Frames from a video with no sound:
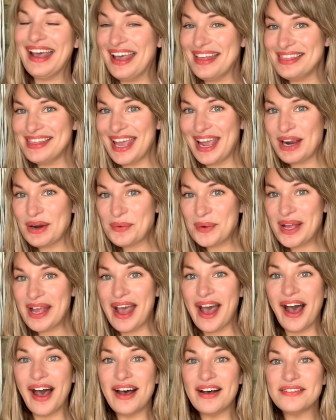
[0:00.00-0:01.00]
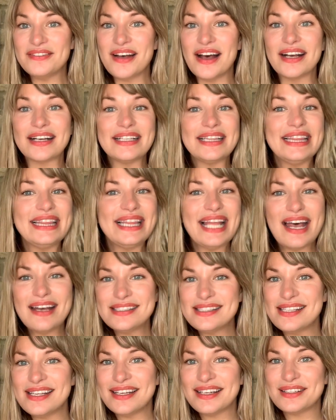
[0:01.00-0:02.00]
And there we have a
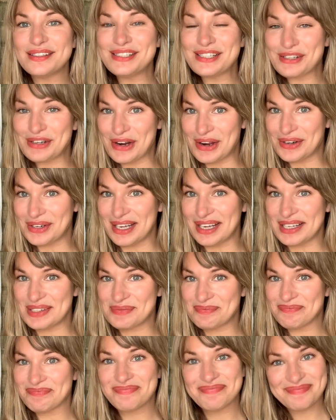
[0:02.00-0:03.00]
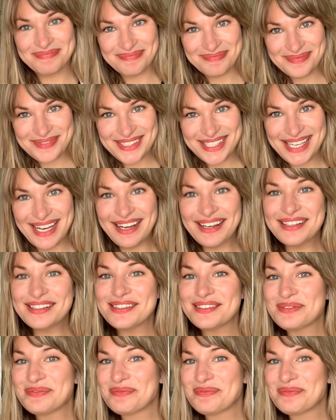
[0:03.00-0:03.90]
classic Negroni. Cheers!